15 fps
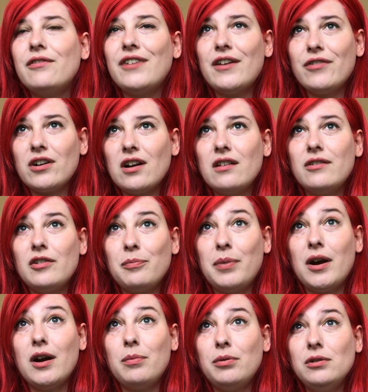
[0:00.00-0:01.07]
Favourite colour is
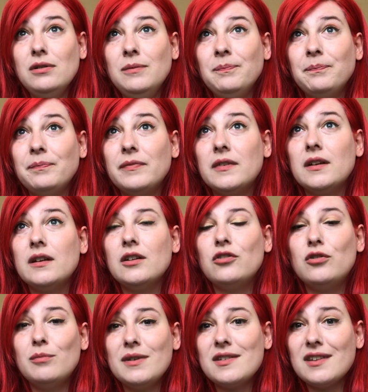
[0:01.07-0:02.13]
purple.
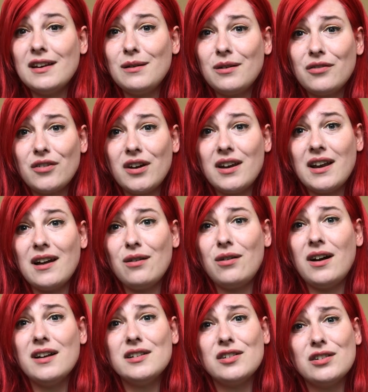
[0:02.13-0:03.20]
Do you miss anyone right now?
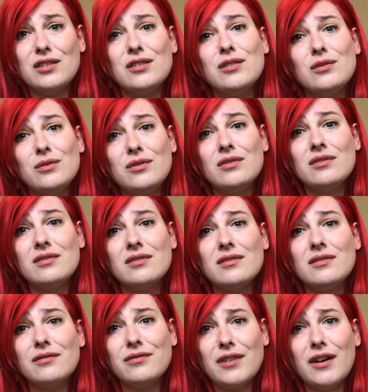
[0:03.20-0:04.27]
I do
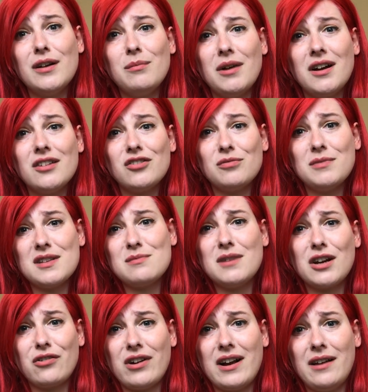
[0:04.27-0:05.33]
very much miss
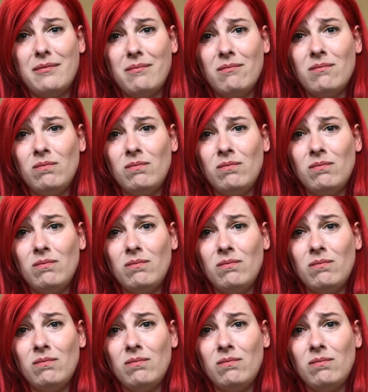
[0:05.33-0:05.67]
my gran.